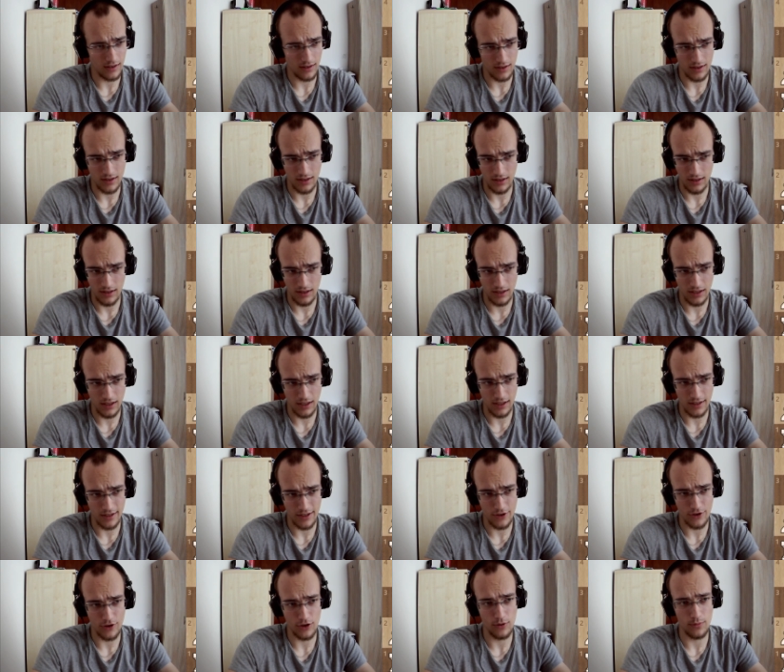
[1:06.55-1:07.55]
the
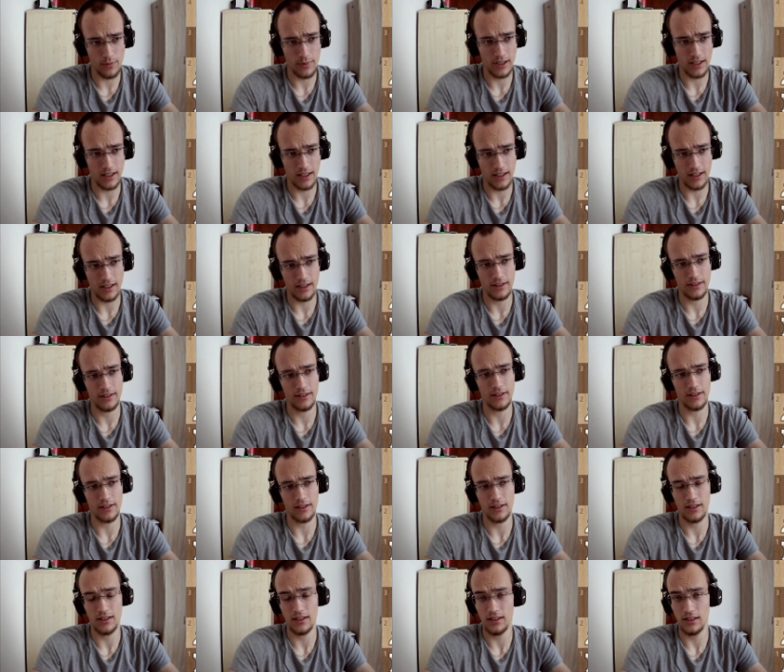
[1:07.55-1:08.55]
English opening under
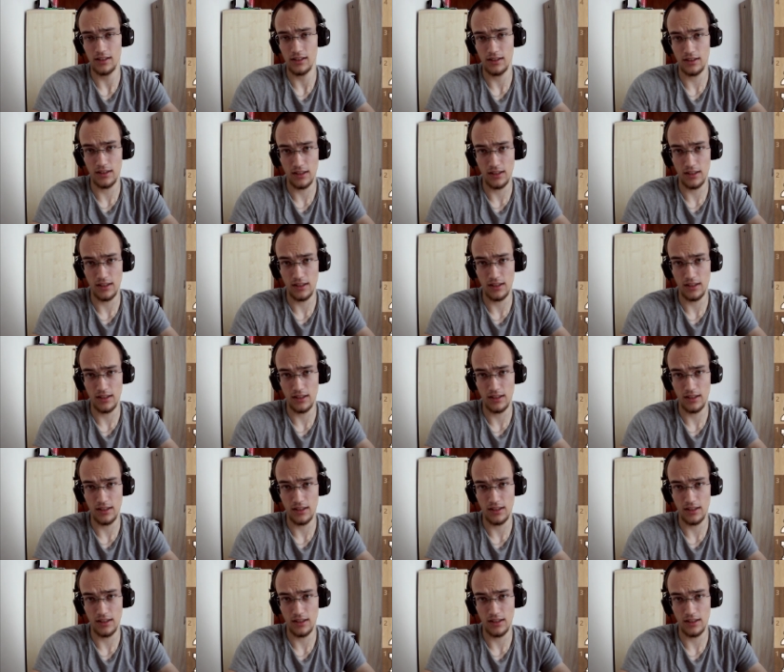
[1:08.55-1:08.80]
the